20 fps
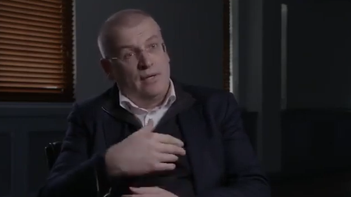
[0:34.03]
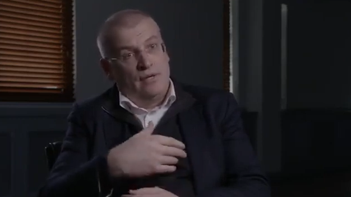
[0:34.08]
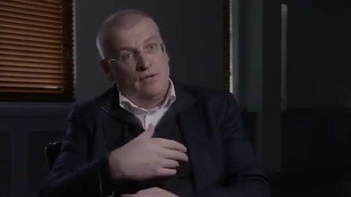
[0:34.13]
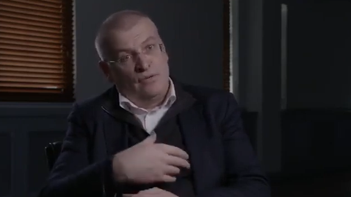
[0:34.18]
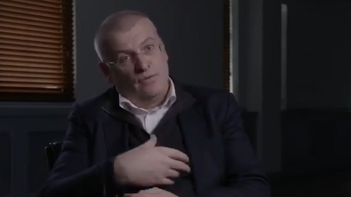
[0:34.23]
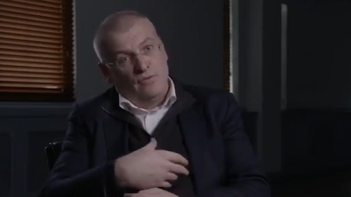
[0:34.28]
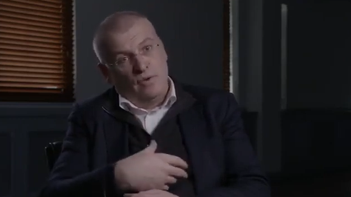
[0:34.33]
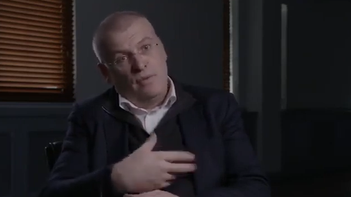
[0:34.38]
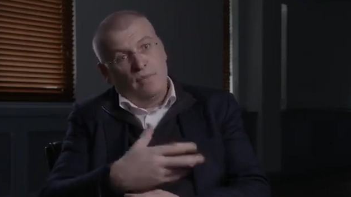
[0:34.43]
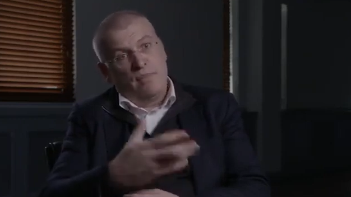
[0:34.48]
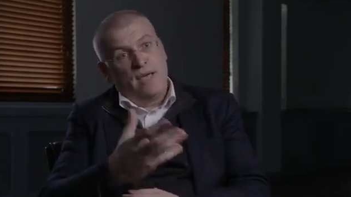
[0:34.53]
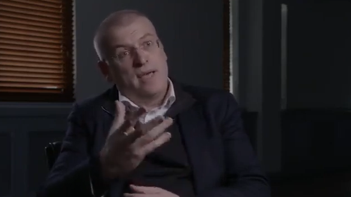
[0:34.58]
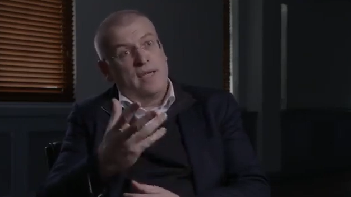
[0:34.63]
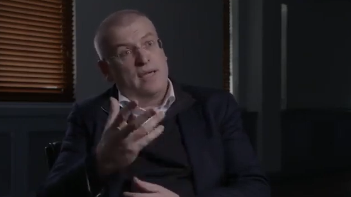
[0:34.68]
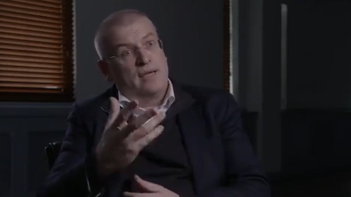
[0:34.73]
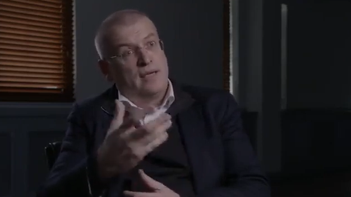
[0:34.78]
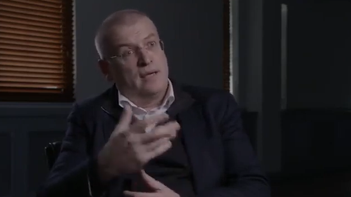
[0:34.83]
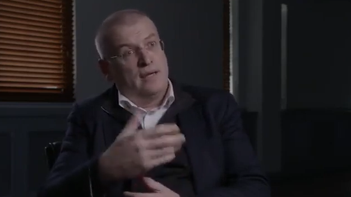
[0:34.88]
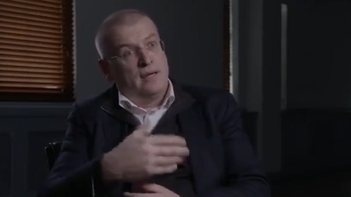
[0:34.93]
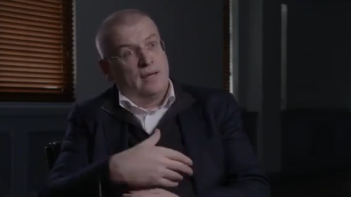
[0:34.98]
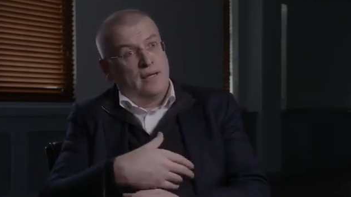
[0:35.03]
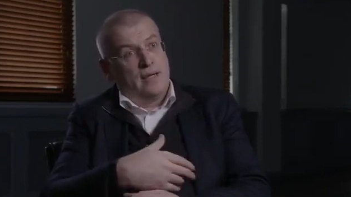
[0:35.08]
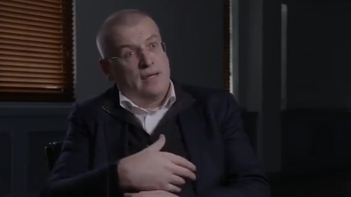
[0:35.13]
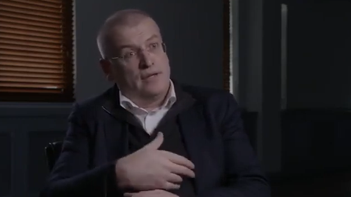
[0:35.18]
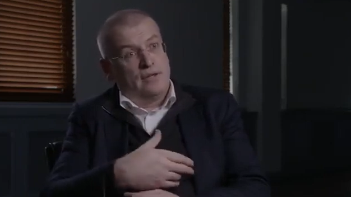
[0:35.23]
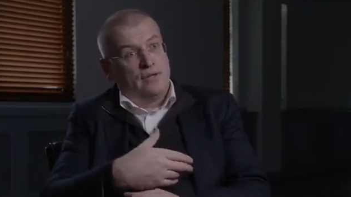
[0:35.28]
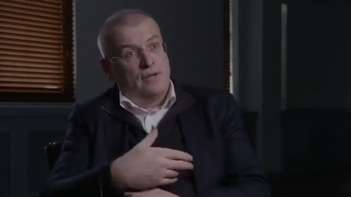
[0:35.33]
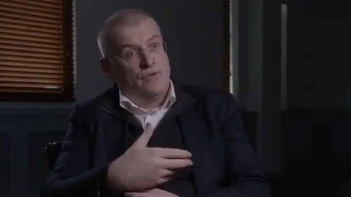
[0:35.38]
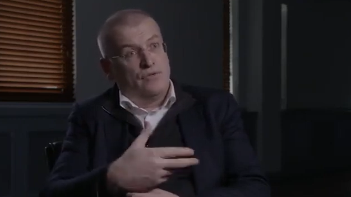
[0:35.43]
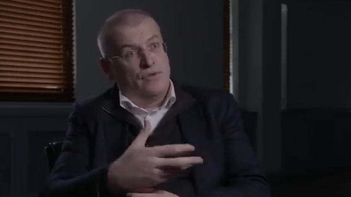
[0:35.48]
to remake
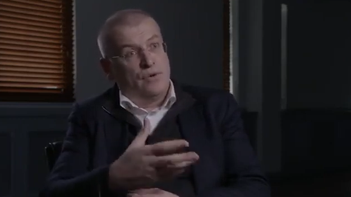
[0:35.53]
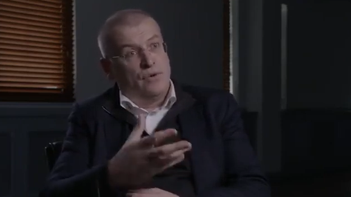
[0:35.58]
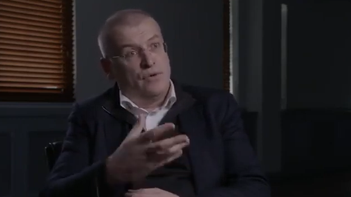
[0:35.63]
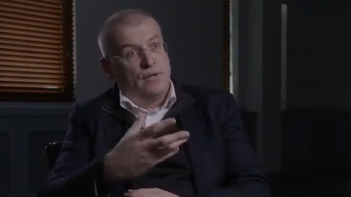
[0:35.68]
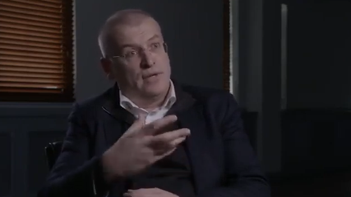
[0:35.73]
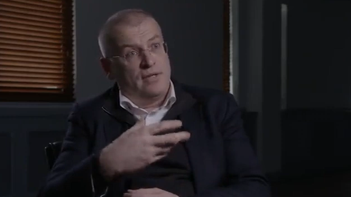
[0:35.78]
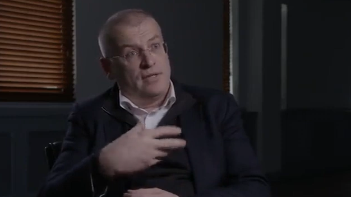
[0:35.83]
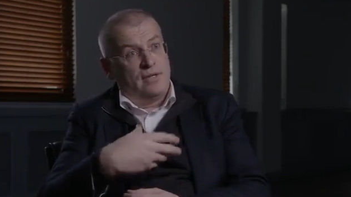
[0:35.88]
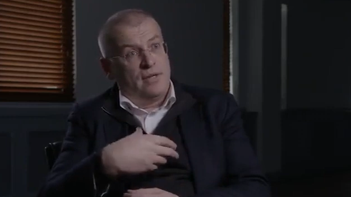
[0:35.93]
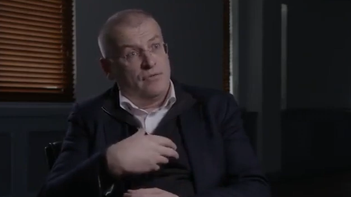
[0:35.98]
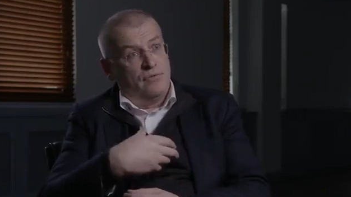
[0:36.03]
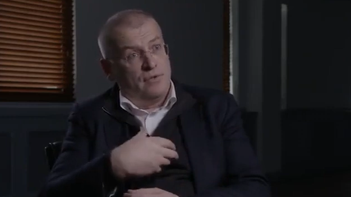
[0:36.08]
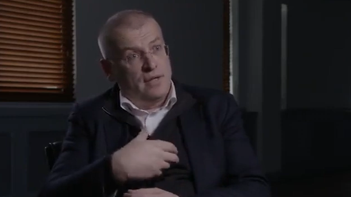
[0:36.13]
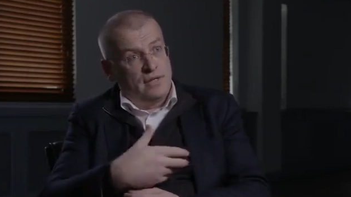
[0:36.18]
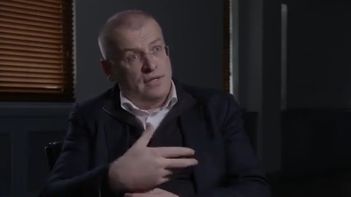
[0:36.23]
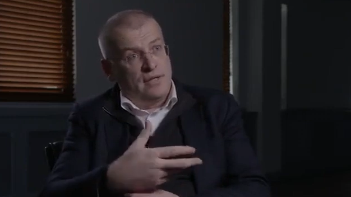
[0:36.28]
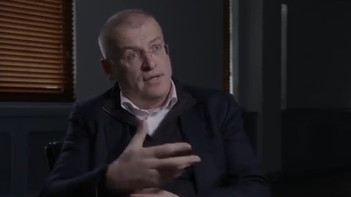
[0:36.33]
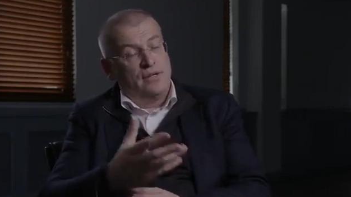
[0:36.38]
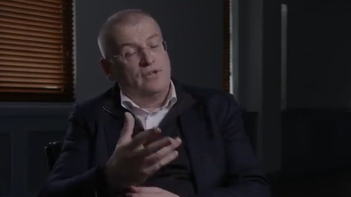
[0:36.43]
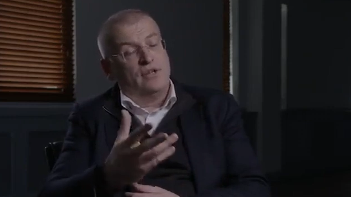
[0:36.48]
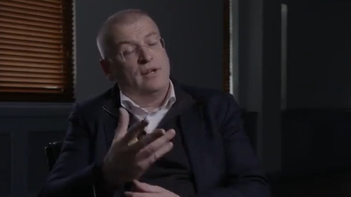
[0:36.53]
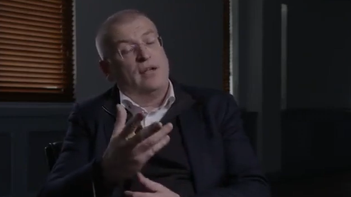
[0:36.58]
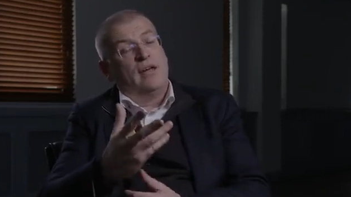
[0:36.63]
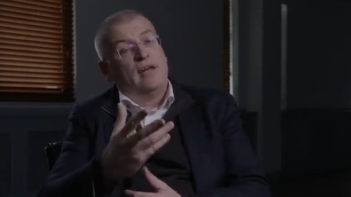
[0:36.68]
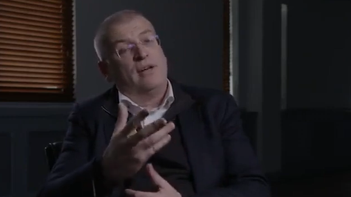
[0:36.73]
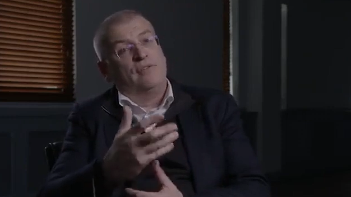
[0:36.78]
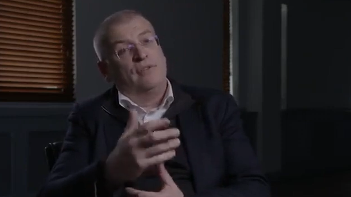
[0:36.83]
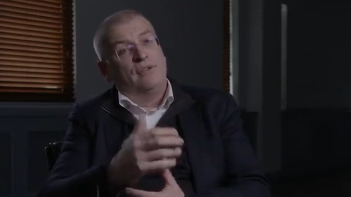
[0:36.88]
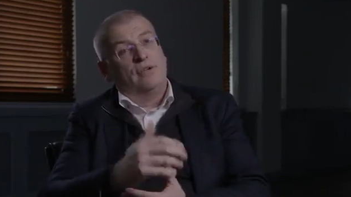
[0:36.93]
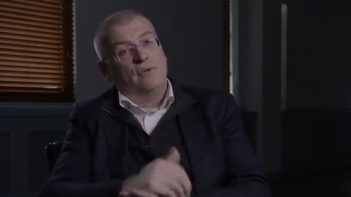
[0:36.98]
Lansdowne Road as a residential
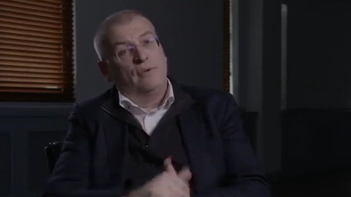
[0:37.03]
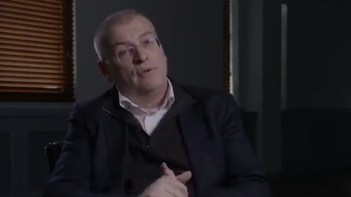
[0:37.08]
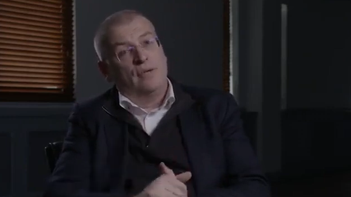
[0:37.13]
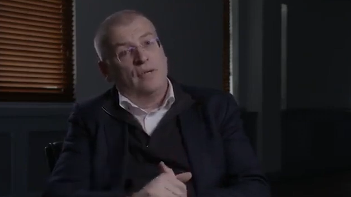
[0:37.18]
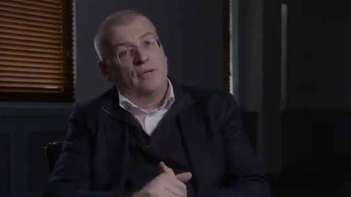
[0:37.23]
avenue.